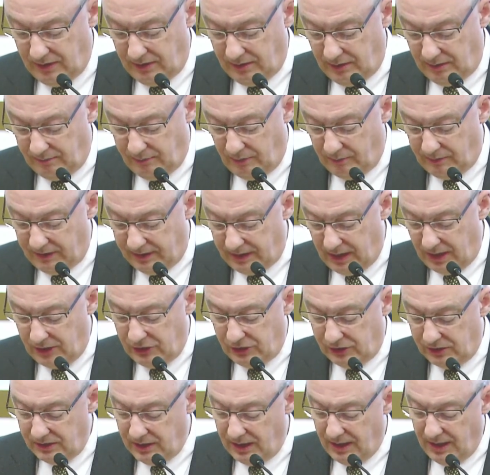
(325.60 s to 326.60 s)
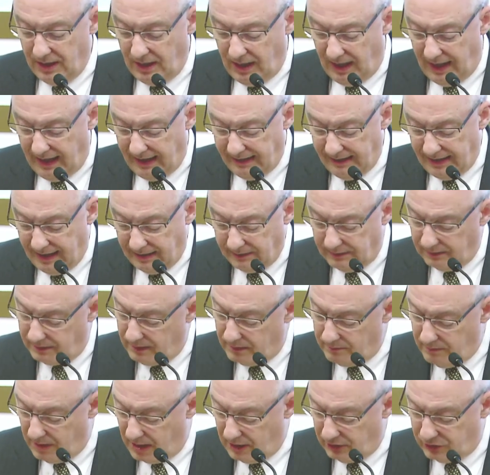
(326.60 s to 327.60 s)
publication, highlighted in
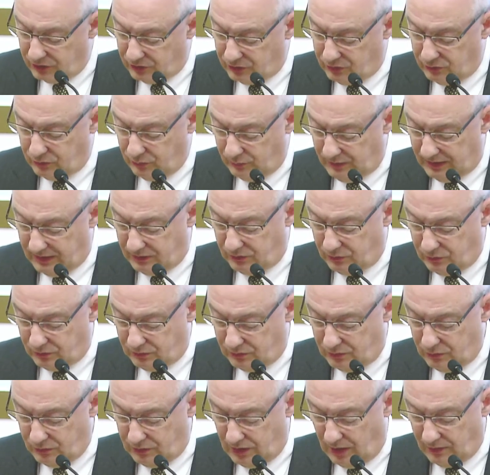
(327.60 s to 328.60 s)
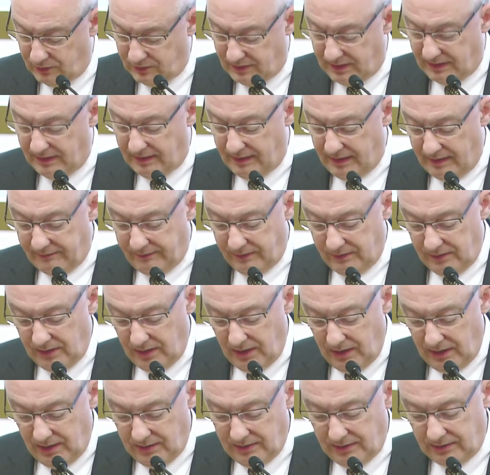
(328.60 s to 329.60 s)
March 2011
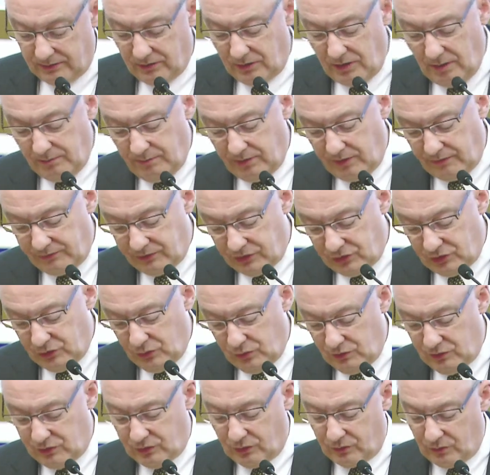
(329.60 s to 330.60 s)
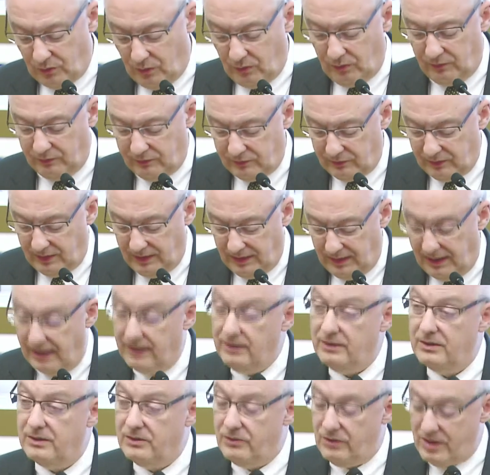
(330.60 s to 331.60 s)
that the number of students enrolled in
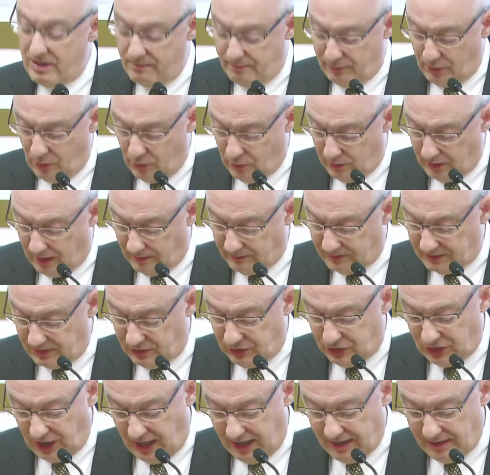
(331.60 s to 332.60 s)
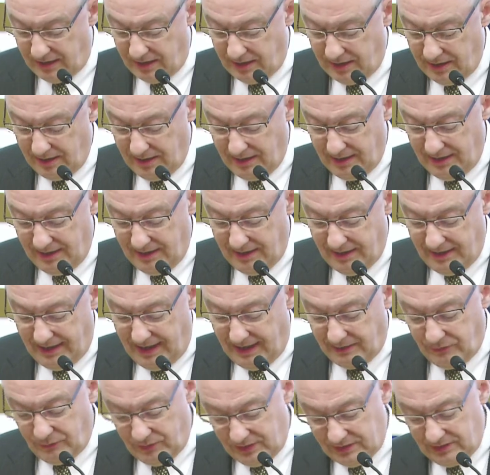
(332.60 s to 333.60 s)
degree programs in China
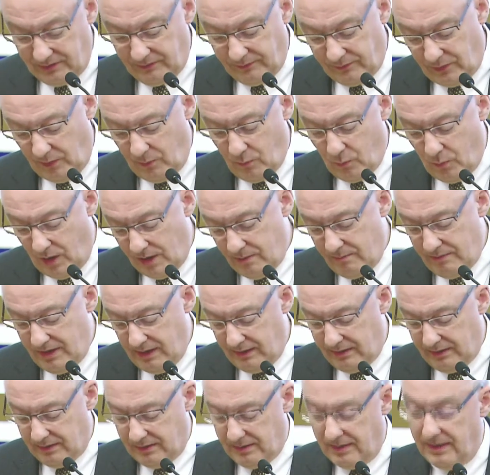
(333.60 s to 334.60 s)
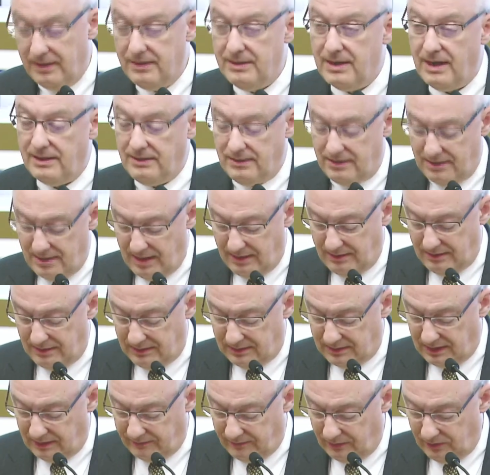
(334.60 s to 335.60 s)
had risen from 1 million in
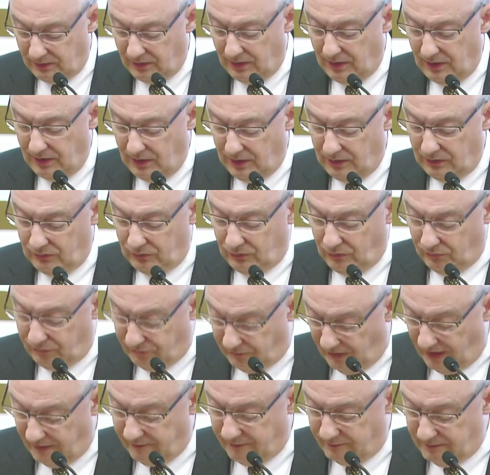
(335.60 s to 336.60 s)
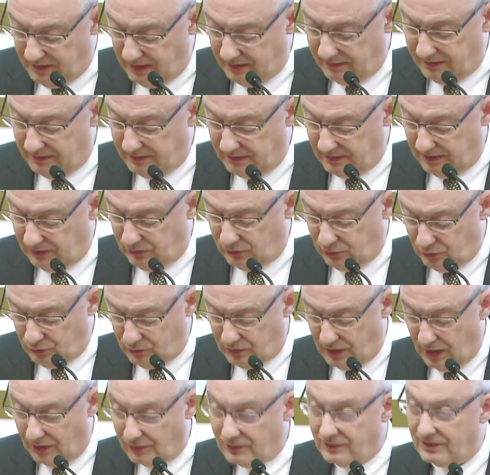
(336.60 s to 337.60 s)
1997 to 5 million in
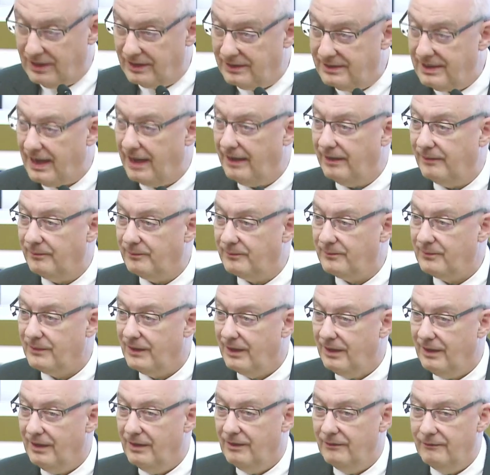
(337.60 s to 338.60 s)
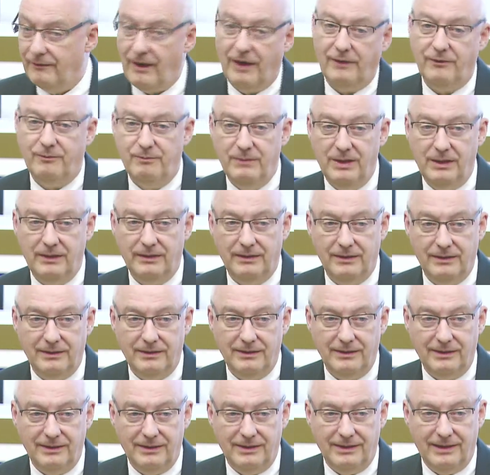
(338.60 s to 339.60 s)
2010. 5 million
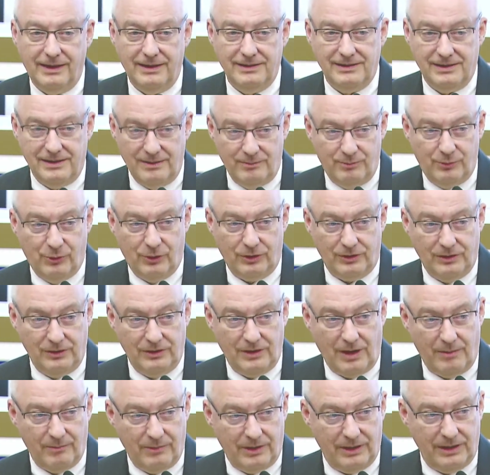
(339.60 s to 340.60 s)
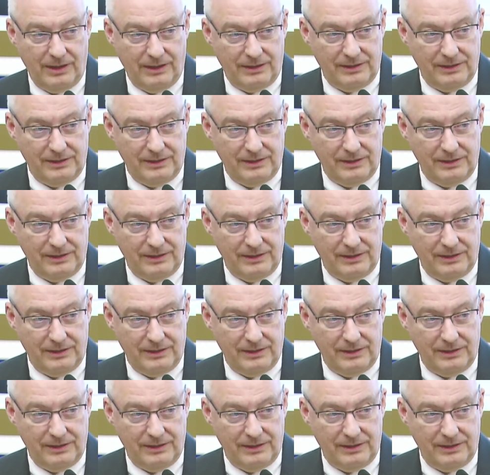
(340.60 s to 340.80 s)
is an important number here in